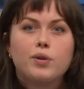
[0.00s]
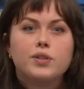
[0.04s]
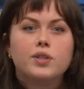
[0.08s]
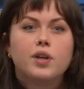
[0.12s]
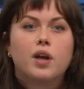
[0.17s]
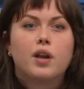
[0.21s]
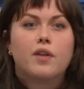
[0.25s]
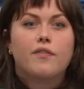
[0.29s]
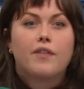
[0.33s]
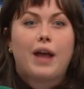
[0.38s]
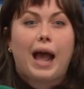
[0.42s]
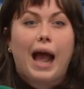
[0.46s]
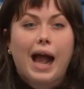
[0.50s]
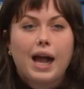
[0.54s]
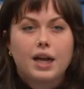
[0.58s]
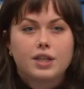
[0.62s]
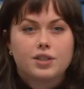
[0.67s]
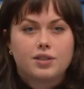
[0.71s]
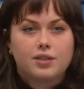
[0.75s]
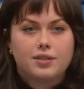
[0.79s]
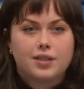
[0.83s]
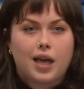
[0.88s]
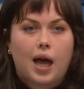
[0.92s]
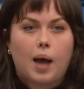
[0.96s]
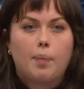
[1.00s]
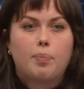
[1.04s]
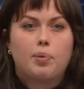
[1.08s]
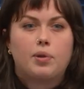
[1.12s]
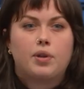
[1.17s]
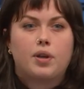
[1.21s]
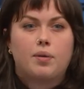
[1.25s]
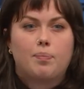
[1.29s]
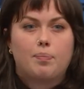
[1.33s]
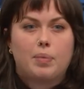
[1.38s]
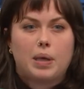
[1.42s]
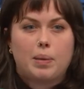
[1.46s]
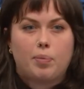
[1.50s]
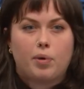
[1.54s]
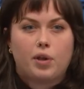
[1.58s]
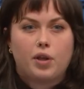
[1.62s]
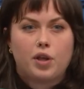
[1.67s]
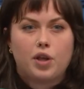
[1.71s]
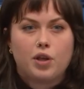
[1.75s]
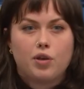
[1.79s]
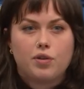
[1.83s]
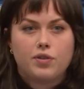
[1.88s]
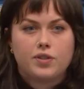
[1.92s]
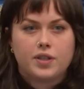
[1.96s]
those kind of actions happen and people are
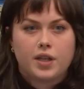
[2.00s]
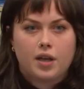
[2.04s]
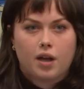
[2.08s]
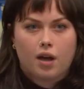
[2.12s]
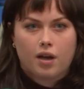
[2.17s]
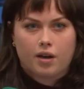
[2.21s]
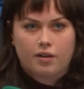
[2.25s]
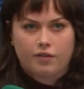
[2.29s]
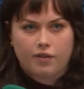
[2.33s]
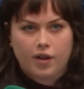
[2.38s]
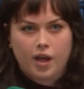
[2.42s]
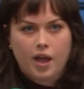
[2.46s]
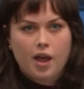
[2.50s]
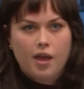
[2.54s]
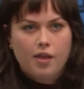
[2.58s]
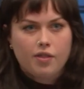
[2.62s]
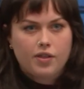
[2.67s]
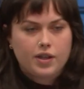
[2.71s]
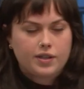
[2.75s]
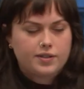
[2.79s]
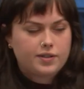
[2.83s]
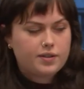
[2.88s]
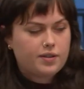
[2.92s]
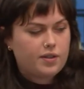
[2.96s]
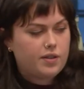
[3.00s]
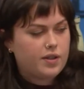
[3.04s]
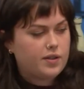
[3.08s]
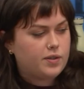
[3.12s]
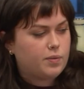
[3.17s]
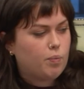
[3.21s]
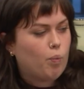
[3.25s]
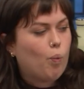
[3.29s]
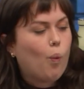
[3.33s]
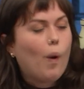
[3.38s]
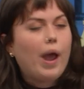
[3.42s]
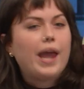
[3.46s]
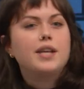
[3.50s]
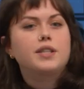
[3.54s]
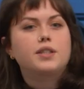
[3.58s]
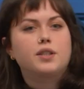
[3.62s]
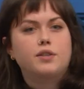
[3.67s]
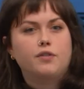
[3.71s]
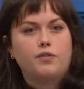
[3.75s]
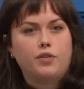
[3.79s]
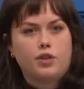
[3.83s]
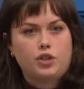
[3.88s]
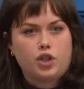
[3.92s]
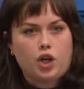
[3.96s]
using kind of this
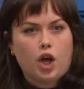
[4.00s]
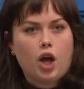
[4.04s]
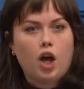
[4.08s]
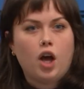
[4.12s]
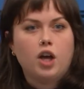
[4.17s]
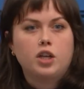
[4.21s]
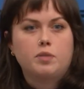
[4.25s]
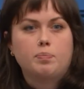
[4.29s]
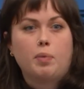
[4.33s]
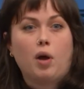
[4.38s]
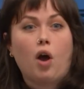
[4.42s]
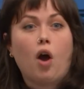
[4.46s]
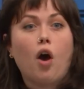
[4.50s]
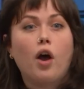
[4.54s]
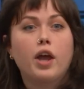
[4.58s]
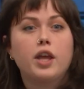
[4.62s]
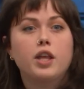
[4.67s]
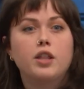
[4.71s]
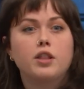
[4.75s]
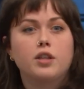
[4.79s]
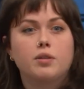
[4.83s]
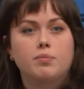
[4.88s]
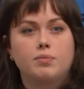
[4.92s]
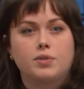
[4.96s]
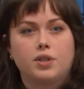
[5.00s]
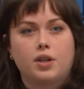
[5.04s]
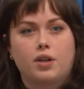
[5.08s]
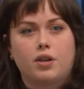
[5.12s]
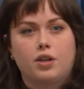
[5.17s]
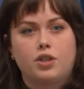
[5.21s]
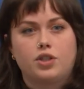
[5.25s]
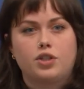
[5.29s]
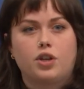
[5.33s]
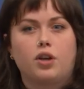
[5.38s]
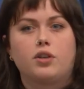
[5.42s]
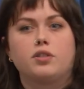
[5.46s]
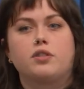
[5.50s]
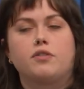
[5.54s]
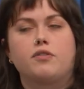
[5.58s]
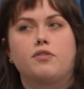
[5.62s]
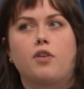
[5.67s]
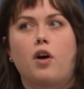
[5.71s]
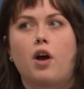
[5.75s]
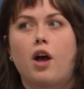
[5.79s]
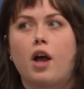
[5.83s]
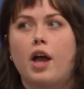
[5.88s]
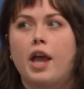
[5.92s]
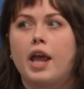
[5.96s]
weight of a church behind them to kind of
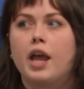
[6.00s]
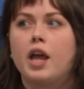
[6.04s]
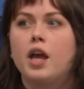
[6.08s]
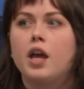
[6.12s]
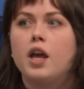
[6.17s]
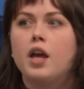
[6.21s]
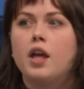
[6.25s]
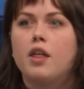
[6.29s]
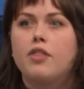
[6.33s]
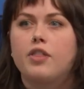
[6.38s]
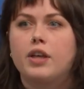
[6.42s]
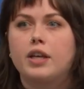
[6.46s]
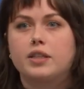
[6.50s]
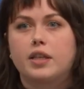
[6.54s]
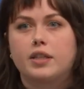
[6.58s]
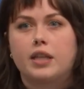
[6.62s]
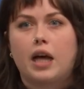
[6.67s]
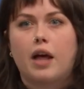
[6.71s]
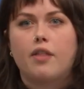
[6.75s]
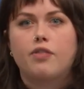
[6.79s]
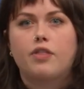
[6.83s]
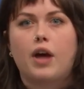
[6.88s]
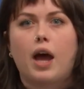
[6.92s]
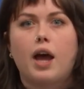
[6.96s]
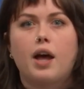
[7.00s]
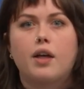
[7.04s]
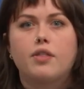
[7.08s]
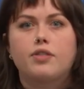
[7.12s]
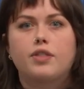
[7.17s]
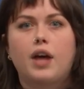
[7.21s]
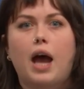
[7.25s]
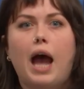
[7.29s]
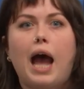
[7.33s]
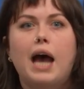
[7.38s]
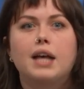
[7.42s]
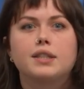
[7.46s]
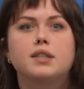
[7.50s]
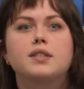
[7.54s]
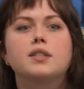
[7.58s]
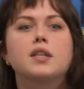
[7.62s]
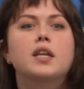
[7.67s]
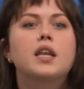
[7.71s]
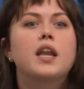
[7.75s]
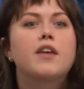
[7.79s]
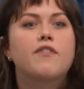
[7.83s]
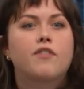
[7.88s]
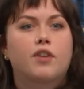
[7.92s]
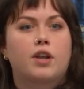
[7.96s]
justify things like that, that has a
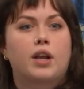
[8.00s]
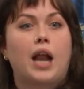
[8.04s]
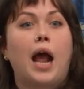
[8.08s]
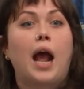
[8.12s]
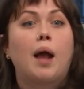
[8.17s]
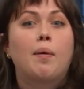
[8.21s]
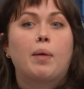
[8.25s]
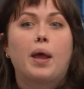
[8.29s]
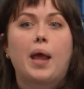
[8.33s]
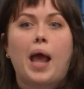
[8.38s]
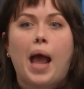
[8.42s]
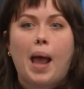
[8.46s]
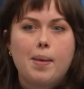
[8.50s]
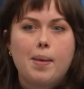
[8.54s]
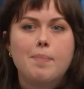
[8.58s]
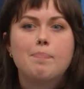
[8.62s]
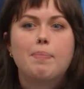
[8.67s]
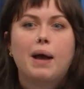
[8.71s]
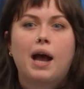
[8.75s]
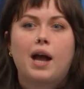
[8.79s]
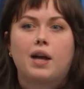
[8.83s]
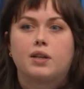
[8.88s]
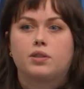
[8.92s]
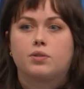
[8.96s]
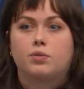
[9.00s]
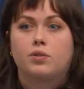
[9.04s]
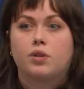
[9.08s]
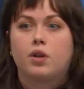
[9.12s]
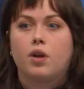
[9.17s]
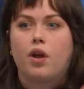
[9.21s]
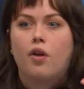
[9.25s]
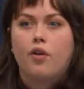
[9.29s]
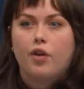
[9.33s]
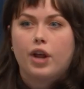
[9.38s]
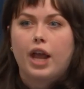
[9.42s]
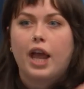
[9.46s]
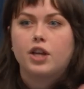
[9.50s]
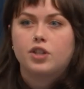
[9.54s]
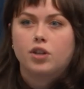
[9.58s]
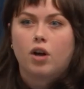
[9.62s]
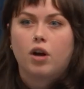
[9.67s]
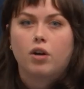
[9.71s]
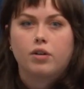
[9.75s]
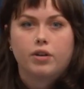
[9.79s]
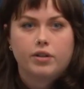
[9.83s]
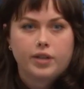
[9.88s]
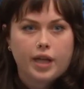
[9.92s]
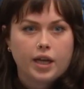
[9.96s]
significant impact on a gay
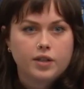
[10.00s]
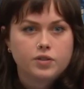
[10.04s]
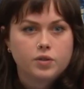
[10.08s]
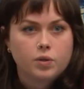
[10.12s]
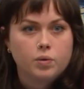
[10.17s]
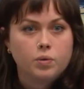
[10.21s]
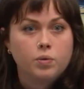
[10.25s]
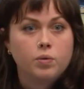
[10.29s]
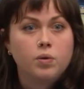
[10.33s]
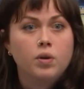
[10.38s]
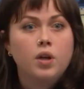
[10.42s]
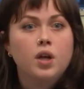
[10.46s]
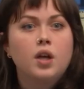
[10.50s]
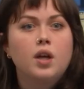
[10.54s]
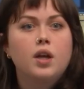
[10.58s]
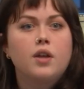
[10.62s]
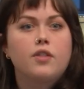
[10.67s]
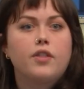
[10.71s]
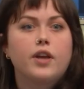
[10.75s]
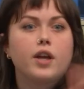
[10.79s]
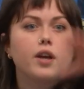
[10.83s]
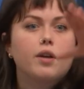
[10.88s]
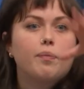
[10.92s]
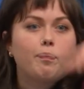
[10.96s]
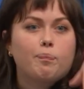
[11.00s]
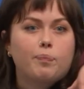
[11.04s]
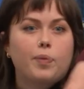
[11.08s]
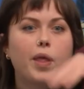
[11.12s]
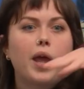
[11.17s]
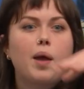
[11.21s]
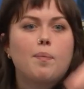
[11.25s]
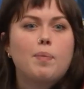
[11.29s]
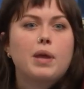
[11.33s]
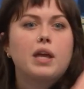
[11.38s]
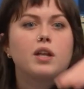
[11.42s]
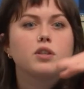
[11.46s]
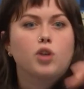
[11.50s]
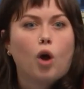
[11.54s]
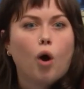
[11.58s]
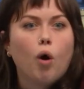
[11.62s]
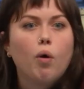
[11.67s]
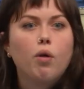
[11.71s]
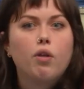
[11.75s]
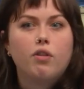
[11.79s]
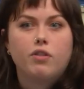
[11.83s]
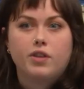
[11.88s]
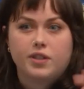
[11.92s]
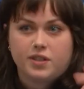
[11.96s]
child at that school. They're being
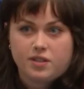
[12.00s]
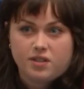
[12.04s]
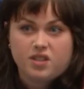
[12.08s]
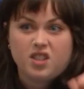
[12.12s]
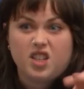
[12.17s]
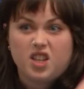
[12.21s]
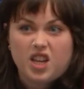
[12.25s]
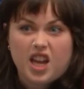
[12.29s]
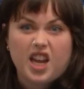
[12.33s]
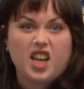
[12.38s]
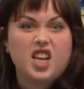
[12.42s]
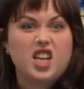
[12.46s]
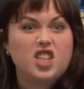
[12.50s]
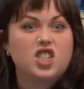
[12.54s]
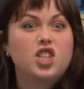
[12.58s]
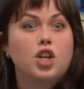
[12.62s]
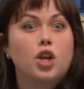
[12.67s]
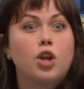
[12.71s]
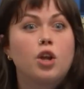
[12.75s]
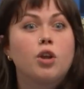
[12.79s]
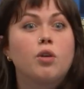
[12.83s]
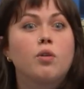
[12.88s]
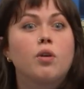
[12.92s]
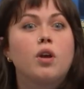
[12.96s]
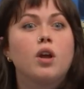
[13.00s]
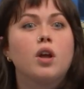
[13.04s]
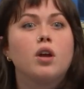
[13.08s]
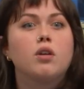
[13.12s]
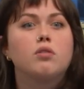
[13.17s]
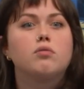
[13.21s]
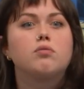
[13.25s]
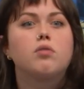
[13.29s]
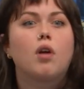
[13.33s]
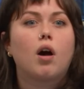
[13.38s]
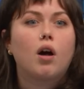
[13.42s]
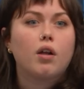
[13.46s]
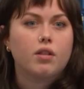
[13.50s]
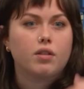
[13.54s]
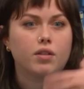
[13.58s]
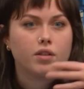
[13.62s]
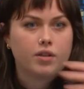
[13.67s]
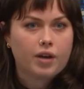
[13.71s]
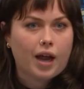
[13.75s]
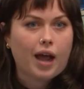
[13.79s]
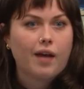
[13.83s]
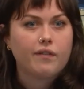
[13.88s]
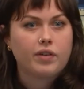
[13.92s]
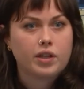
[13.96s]
told that this is an issue rather
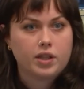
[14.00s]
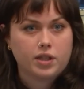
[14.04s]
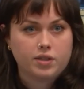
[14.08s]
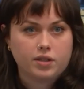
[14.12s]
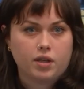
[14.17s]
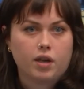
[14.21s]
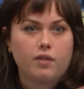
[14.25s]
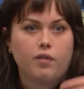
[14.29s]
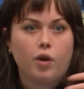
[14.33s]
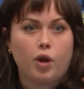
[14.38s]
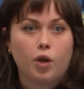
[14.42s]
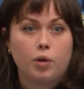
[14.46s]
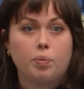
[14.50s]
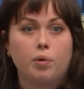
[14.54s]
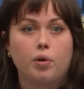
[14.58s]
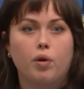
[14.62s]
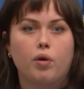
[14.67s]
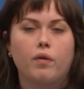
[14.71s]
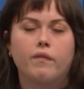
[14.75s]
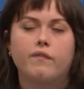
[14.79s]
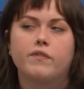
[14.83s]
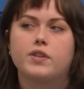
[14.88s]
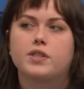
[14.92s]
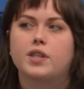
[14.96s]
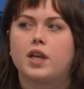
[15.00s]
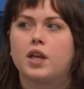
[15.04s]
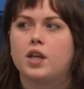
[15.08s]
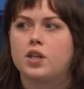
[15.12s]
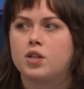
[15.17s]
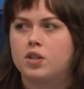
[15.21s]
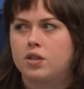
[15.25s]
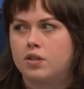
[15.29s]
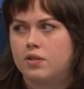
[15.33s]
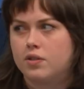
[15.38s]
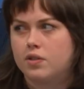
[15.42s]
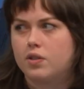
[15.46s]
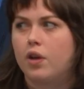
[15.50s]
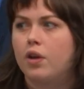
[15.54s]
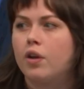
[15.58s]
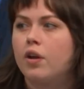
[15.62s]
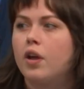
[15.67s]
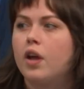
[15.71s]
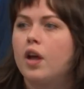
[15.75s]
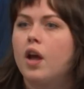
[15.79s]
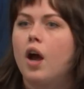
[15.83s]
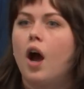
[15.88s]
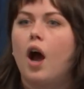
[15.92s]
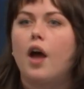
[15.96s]
than having this kind of open conversation. So
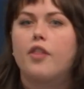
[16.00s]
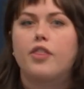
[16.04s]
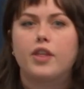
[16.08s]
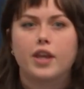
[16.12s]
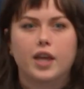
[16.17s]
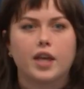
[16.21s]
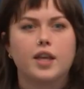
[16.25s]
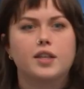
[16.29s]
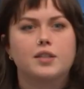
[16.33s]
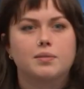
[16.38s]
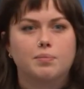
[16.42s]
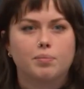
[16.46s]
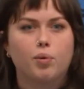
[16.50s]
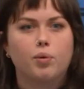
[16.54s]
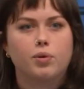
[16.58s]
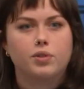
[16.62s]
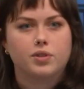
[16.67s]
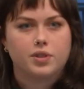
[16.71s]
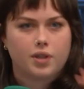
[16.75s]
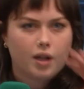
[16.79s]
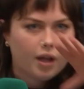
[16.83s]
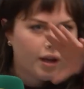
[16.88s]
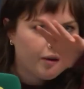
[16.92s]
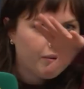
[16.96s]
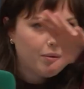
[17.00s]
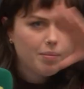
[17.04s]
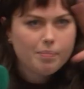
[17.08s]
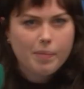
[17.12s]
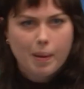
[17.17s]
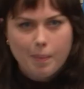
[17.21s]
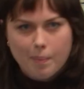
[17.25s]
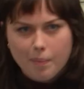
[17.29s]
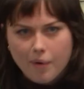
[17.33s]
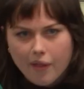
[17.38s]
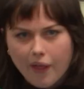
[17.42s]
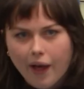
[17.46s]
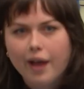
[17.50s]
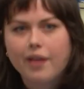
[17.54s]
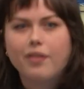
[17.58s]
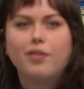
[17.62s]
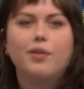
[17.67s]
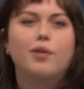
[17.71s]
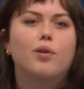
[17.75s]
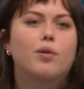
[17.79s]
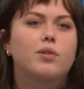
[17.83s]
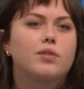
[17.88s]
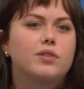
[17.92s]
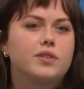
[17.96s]
I think it is important to like remember that
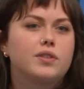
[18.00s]
in the